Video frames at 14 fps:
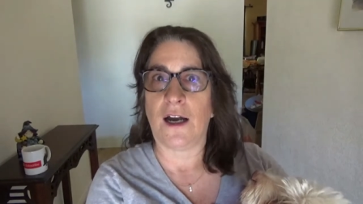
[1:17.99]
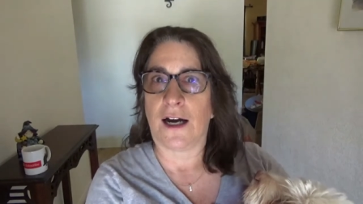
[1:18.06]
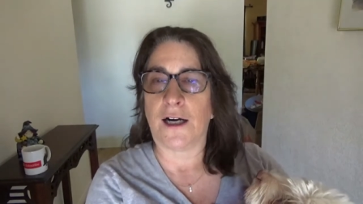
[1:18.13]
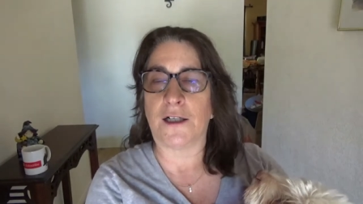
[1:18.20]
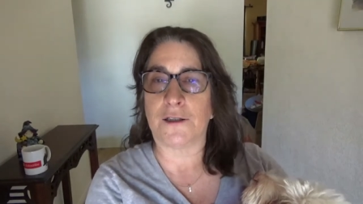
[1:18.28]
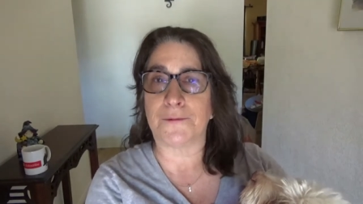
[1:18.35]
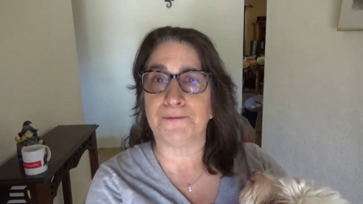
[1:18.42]

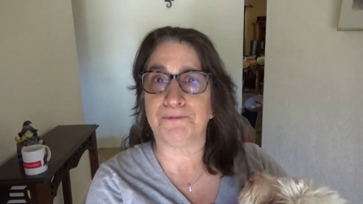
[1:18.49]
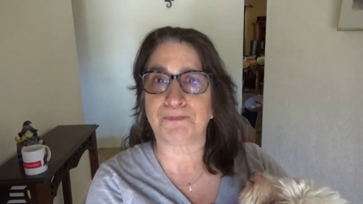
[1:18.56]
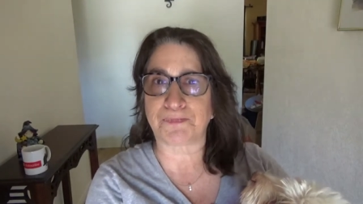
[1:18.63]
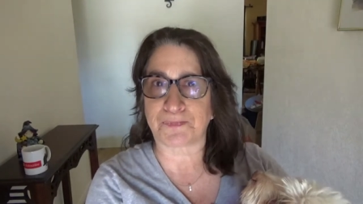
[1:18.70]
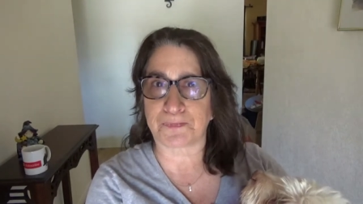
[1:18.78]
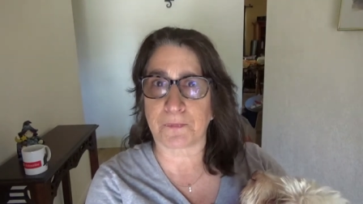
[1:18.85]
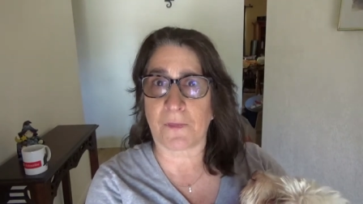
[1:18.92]

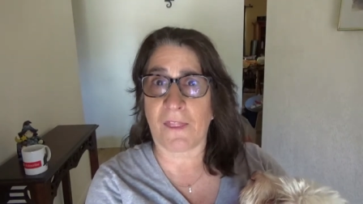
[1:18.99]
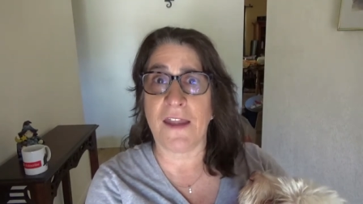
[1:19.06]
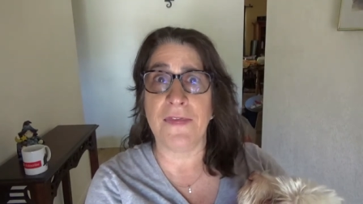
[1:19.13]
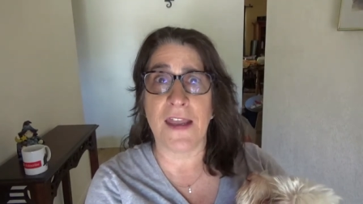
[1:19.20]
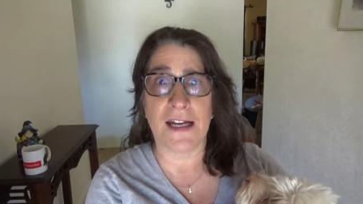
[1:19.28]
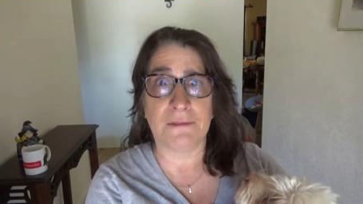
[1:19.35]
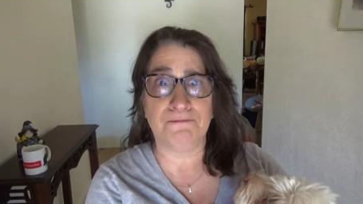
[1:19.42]
Um,
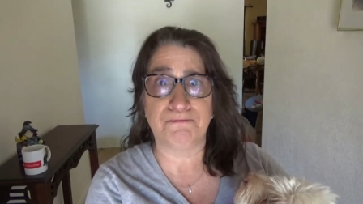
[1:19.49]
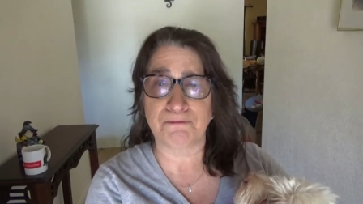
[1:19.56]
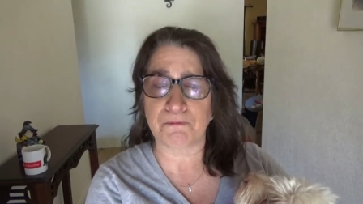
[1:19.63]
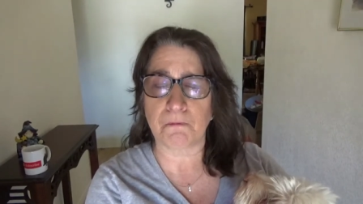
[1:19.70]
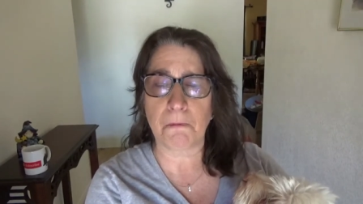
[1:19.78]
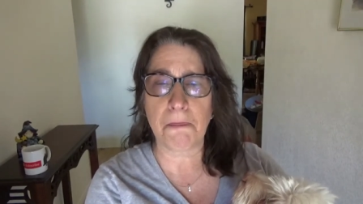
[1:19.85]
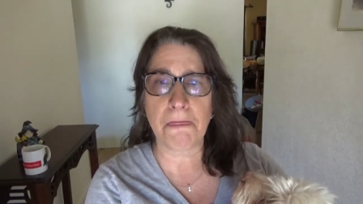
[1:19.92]
and then
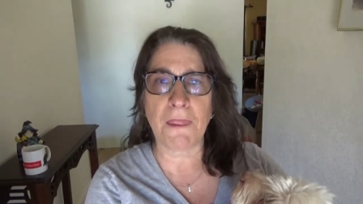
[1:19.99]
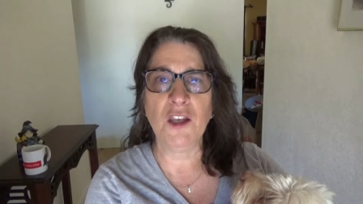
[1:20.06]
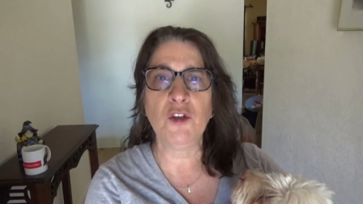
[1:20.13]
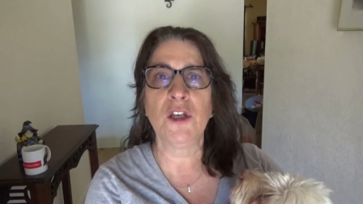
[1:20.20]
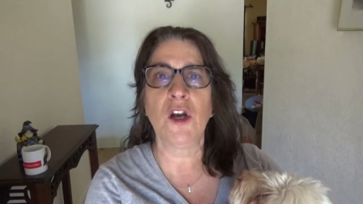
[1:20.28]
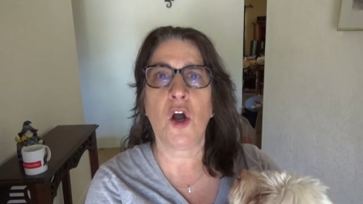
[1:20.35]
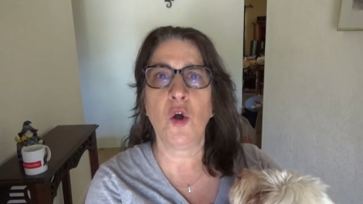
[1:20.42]
you
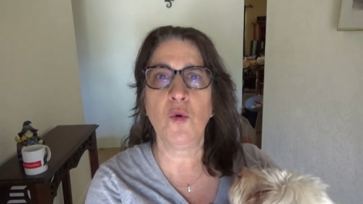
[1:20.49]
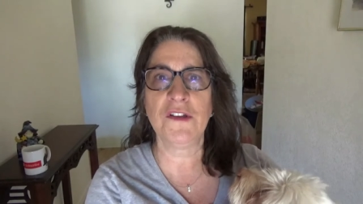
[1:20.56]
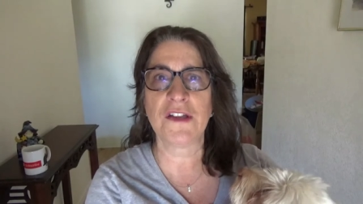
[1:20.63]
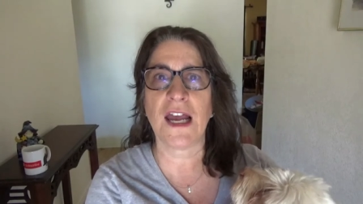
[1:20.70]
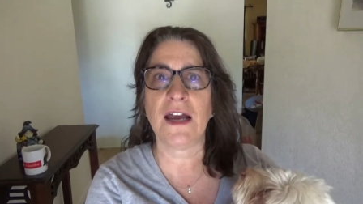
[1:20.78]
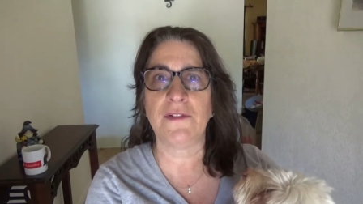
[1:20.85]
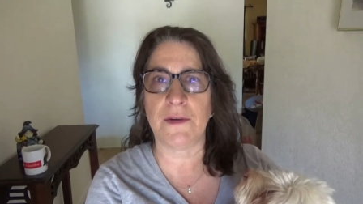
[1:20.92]
could always
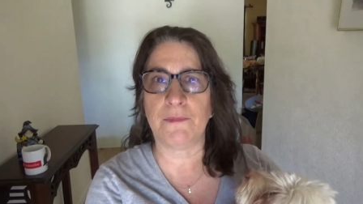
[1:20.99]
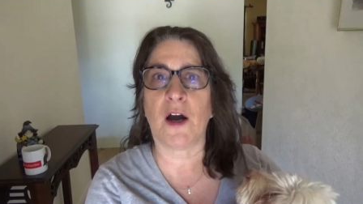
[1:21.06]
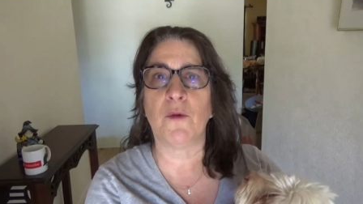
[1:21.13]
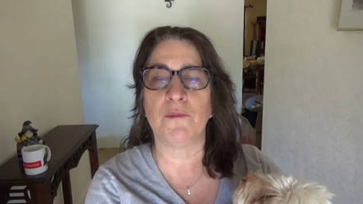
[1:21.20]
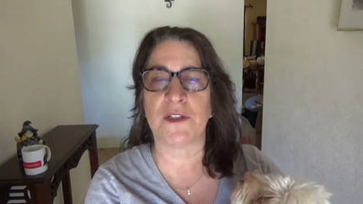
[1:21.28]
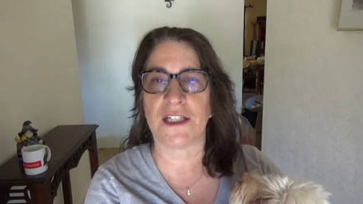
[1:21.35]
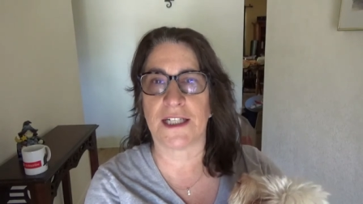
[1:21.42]
have it
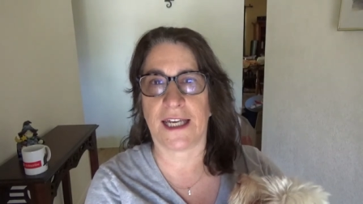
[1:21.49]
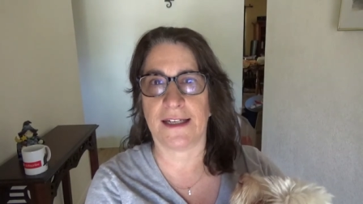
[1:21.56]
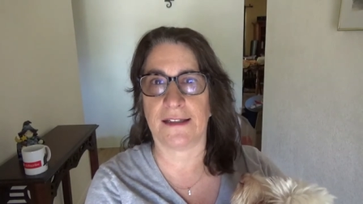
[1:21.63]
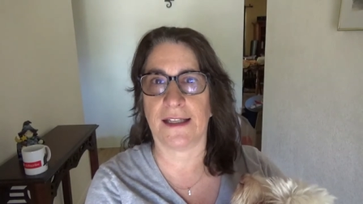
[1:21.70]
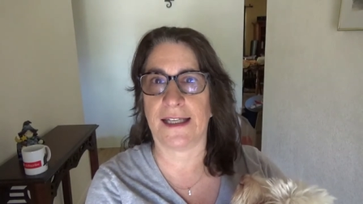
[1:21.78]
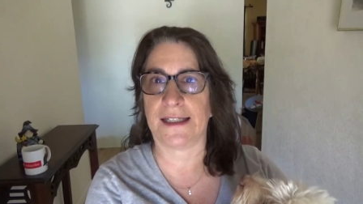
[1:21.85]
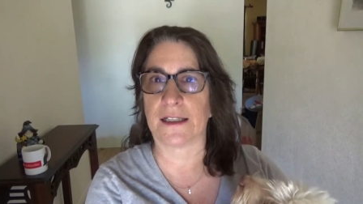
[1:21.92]
pumped again
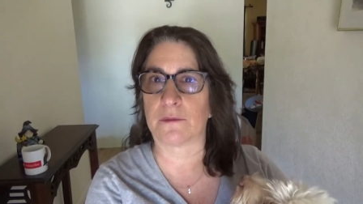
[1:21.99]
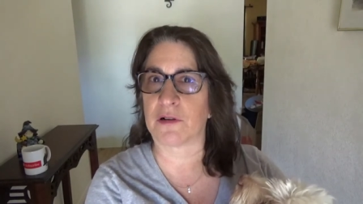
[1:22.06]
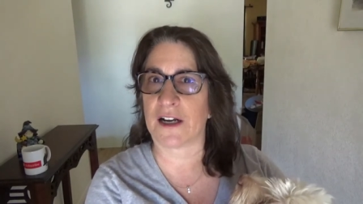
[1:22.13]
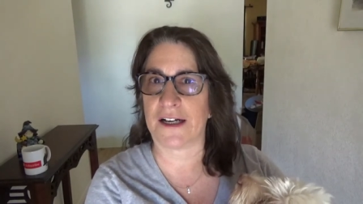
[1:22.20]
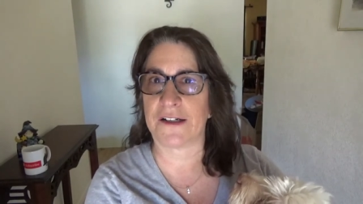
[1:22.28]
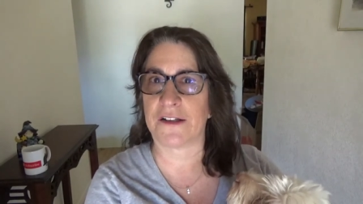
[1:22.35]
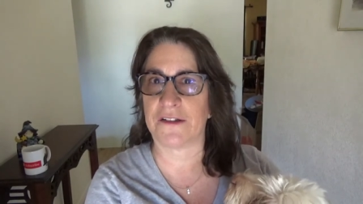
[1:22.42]
later
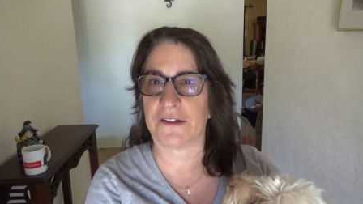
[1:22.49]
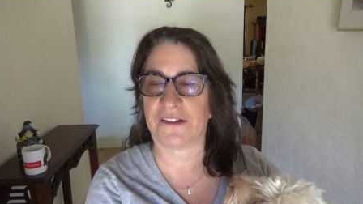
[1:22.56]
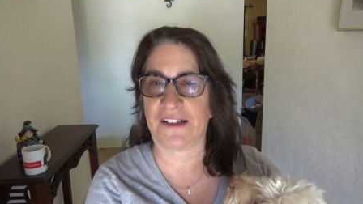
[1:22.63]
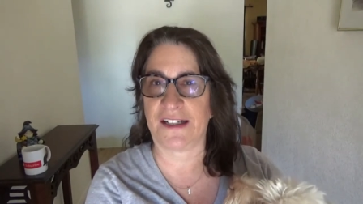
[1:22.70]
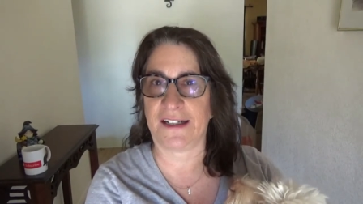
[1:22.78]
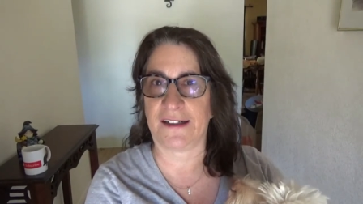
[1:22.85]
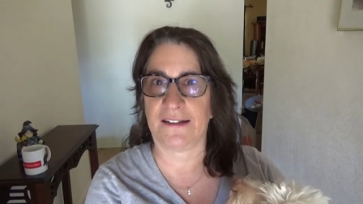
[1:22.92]
prior to the
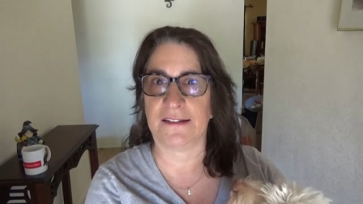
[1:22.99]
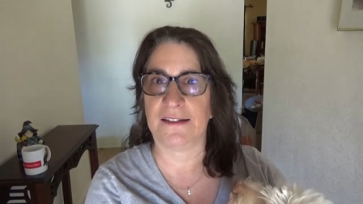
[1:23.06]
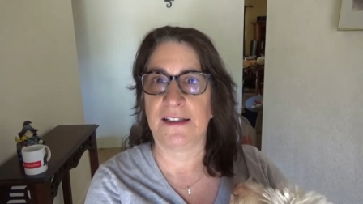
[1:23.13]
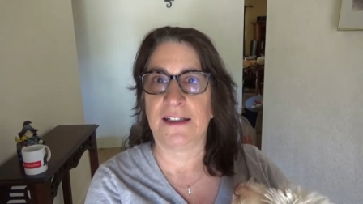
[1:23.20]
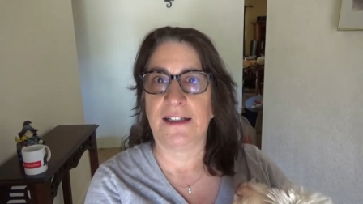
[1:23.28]
sale